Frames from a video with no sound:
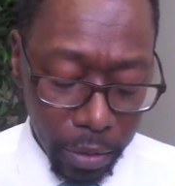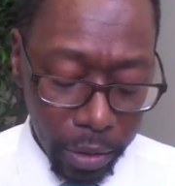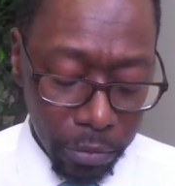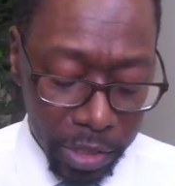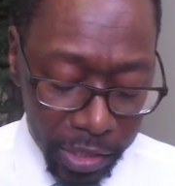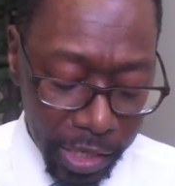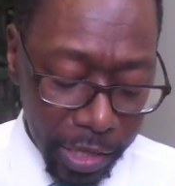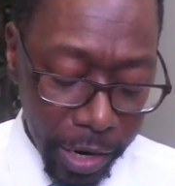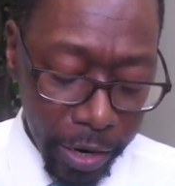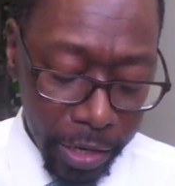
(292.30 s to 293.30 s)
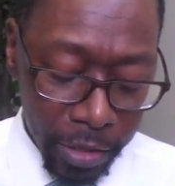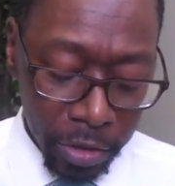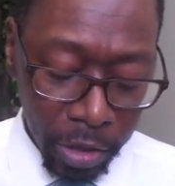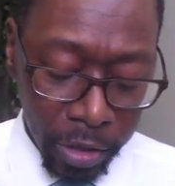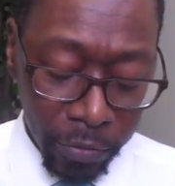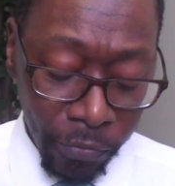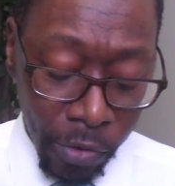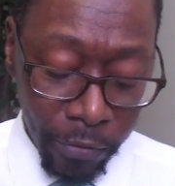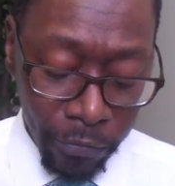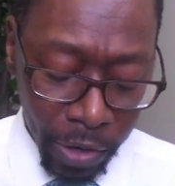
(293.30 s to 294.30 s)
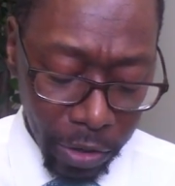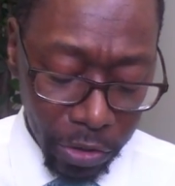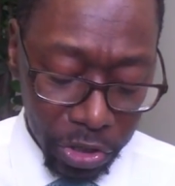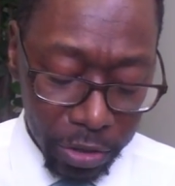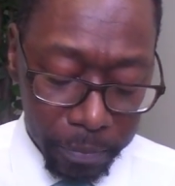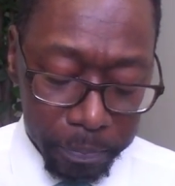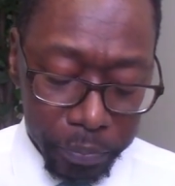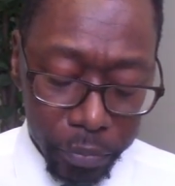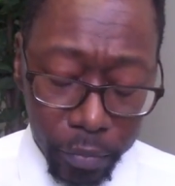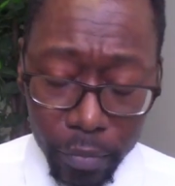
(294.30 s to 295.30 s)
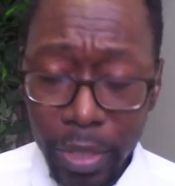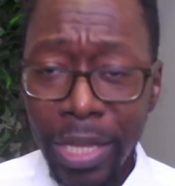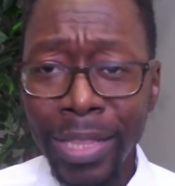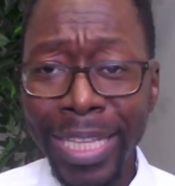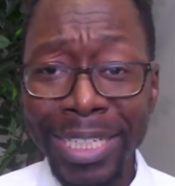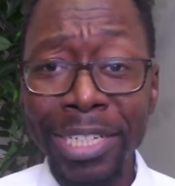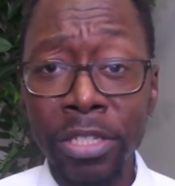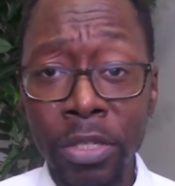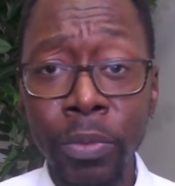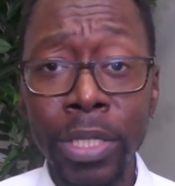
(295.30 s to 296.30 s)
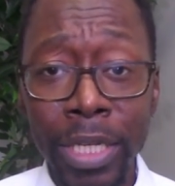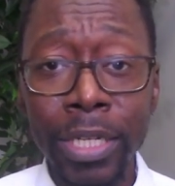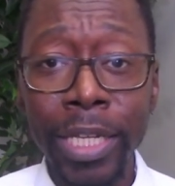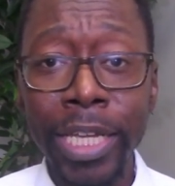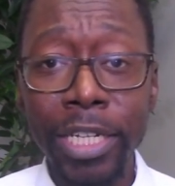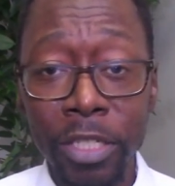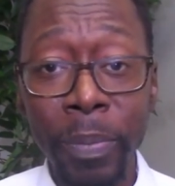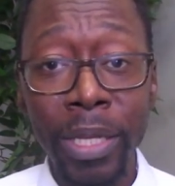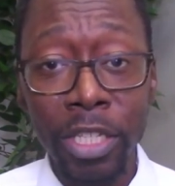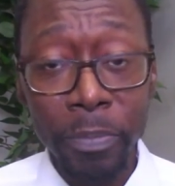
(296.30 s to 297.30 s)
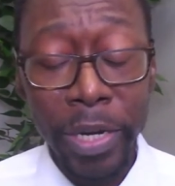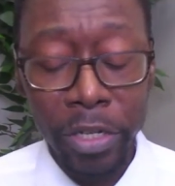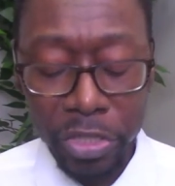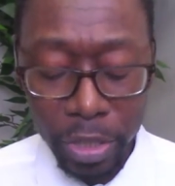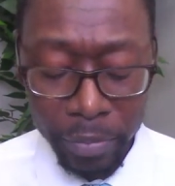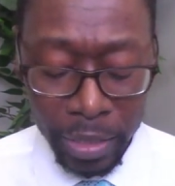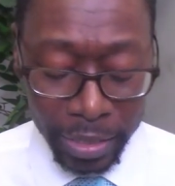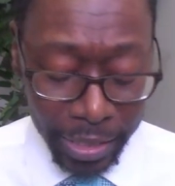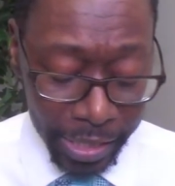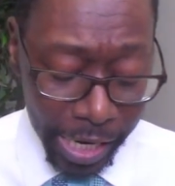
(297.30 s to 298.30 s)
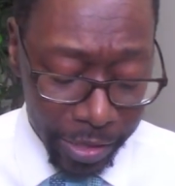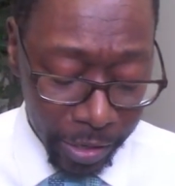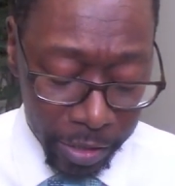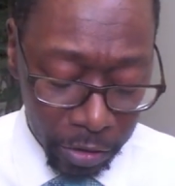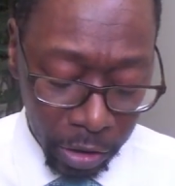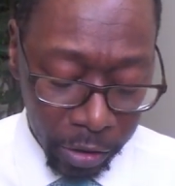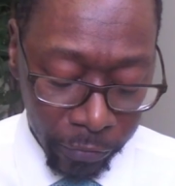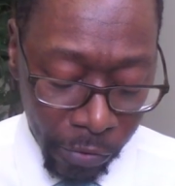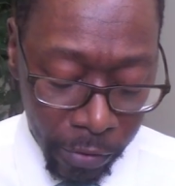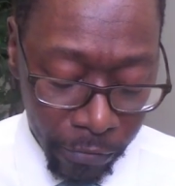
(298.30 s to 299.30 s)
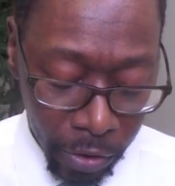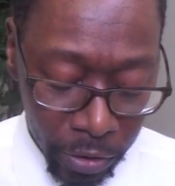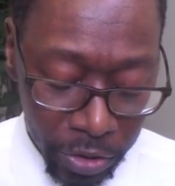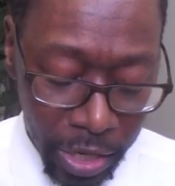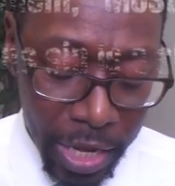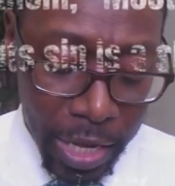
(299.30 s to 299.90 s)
Now, we see there in the 34th verse that Jesus was indeed speaking spiritually because he said there in the 34th verse,